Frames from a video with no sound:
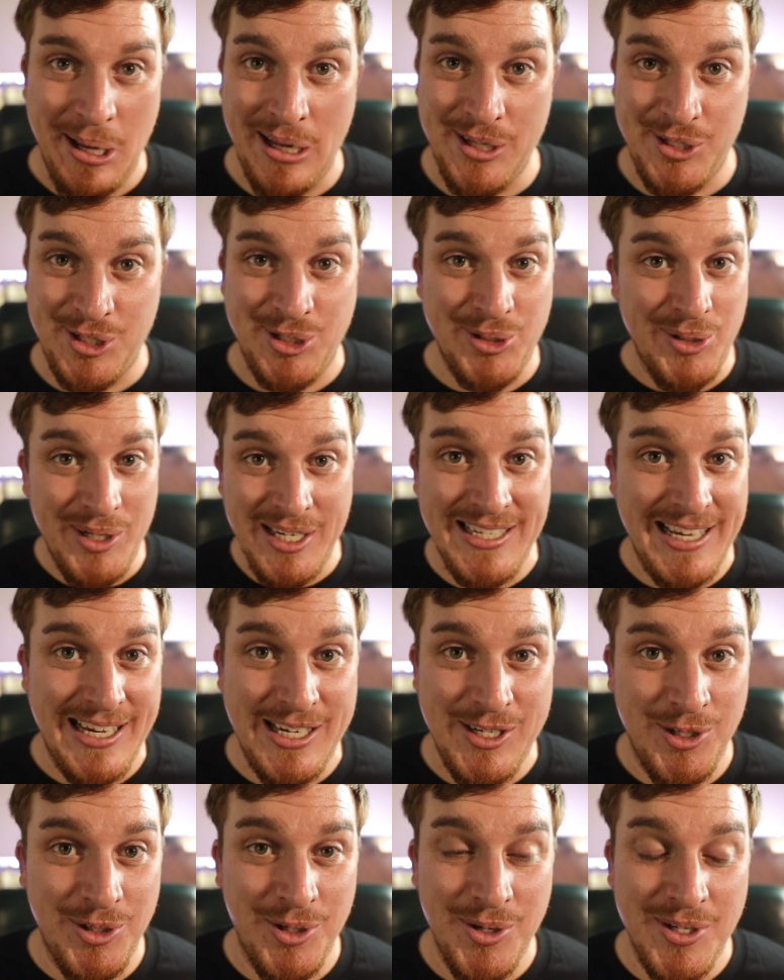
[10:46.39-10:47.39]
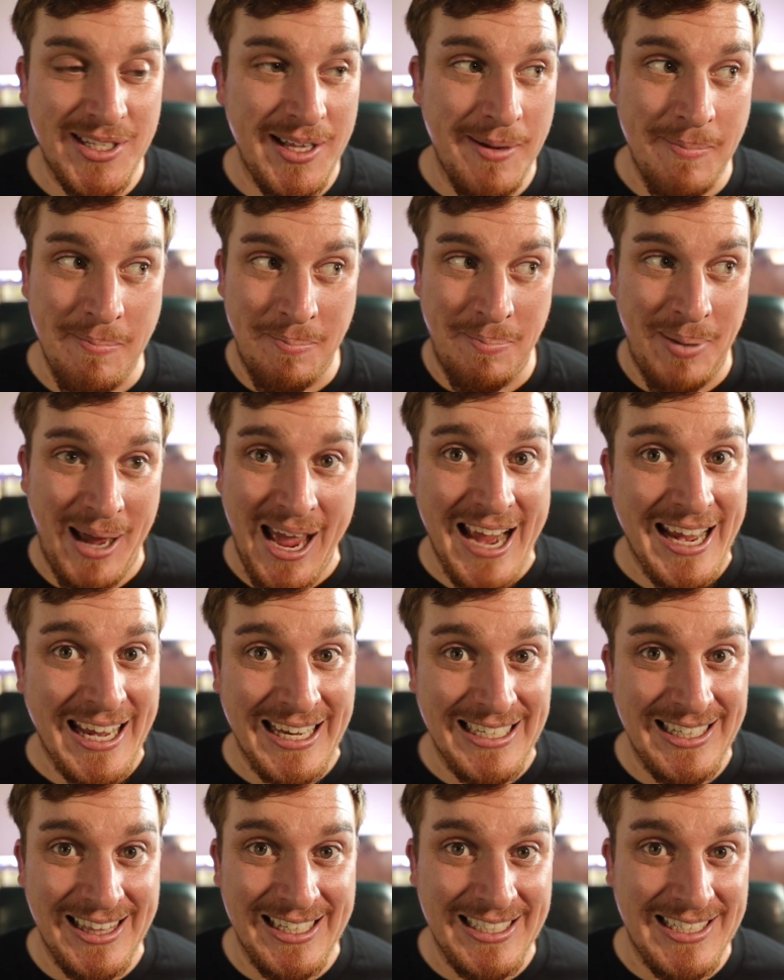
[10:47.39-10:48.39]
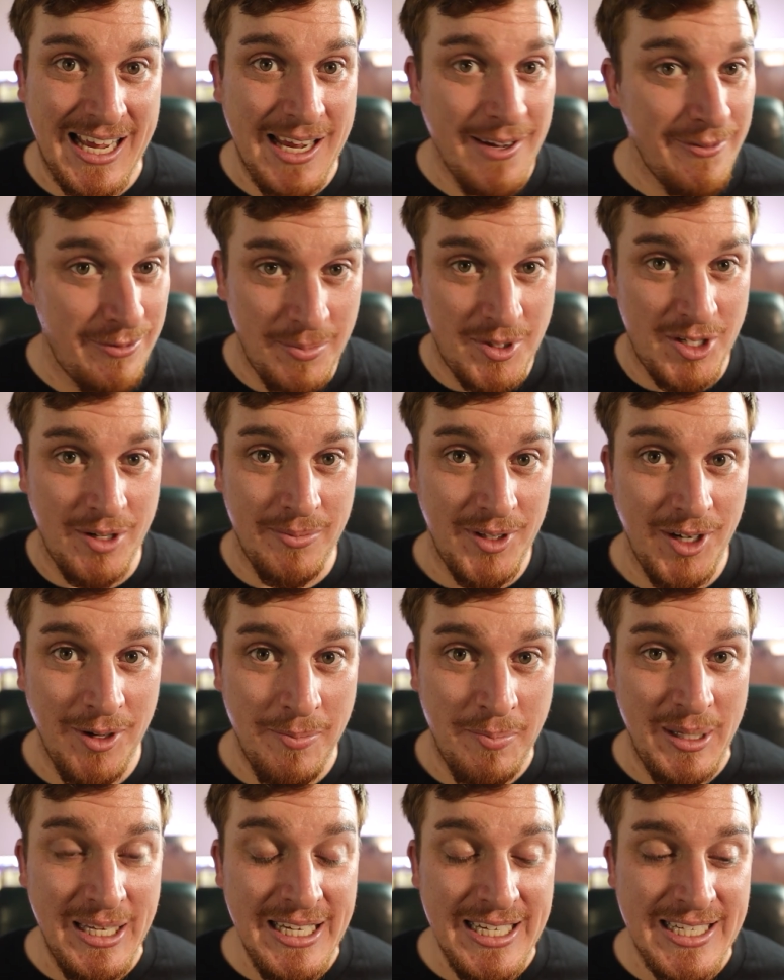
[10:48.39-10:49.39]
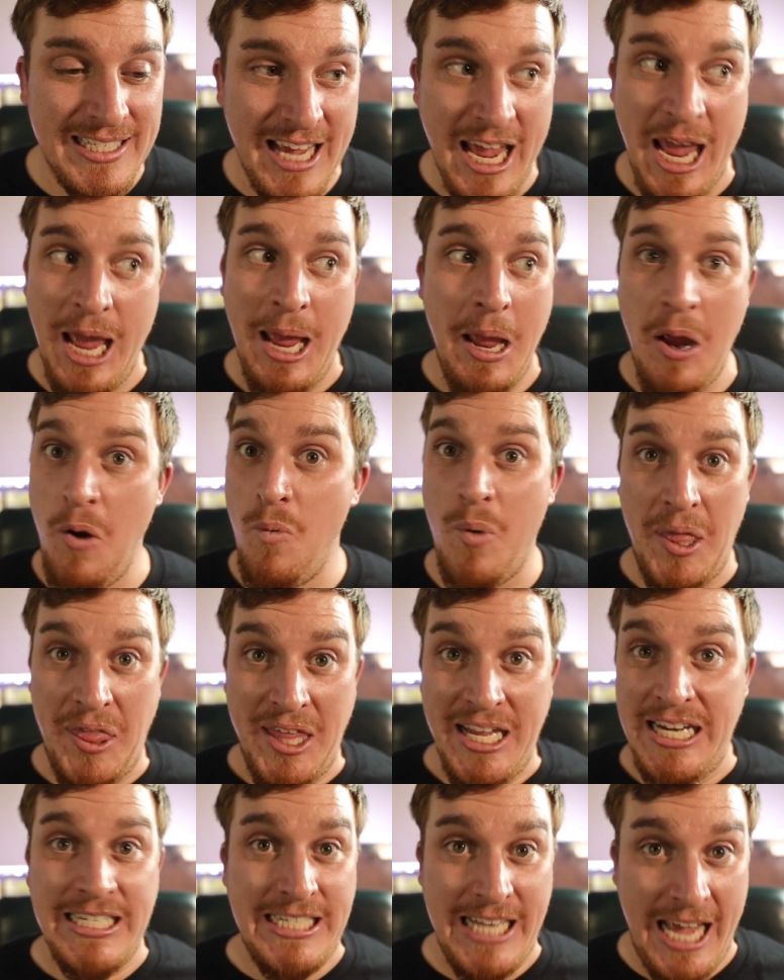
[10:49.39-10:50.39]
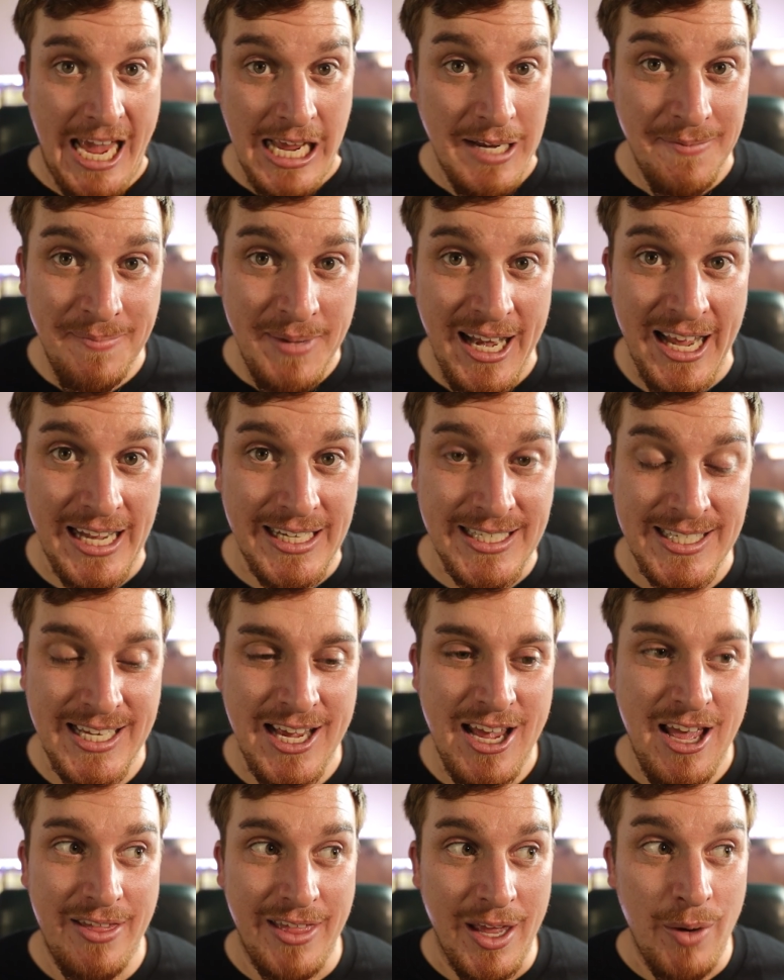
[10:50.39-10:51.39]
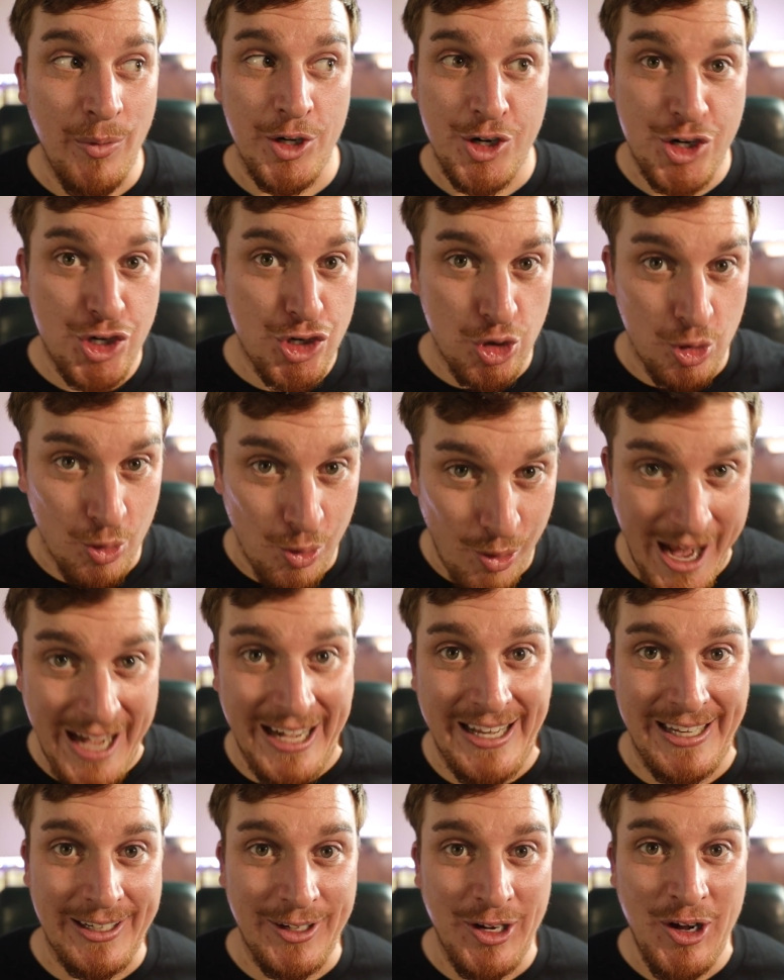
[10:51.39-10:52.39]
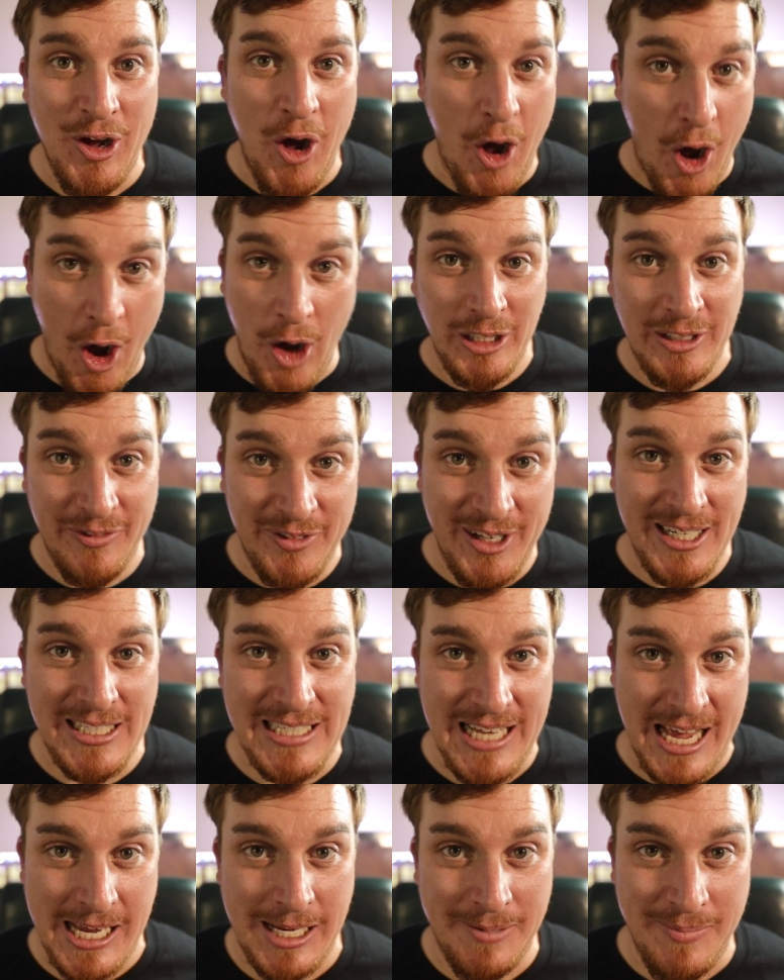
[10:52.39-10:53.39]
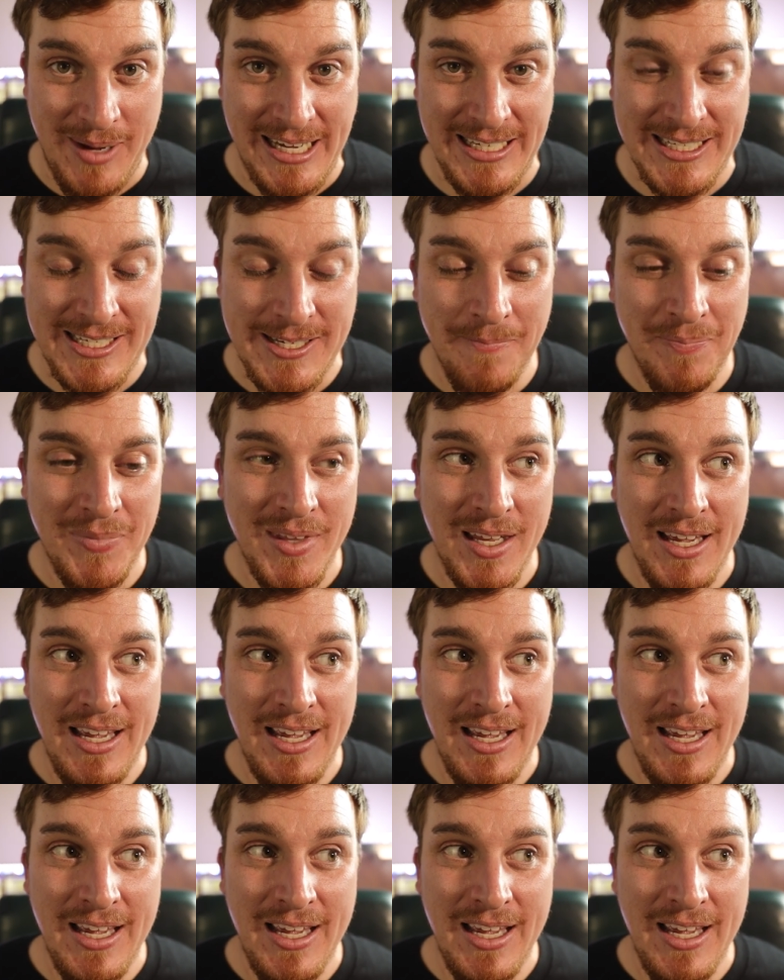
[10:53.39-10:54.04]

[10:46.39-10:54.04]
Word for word: As soon as I introduced them back into the tank from trimming their beaks, within 10 minutes, they were shredding all of their tank mates.